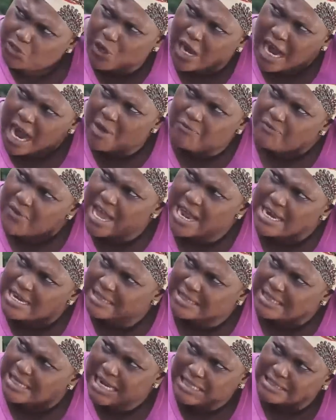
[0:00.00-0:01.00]
you have
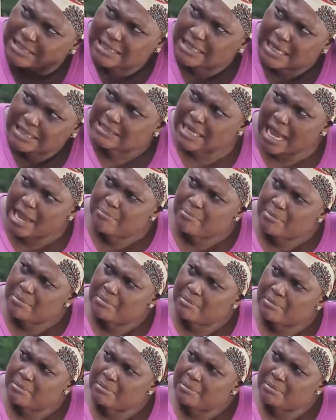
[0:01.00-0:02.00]
anything as at that time?
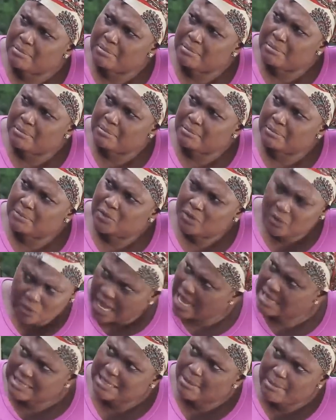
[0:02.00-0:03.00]

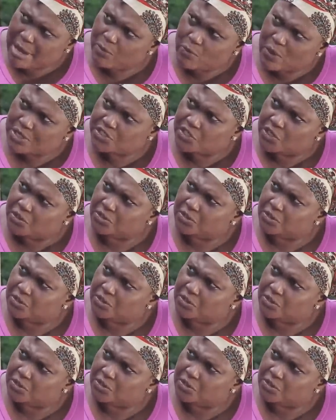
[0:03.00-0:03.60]
Answer my question.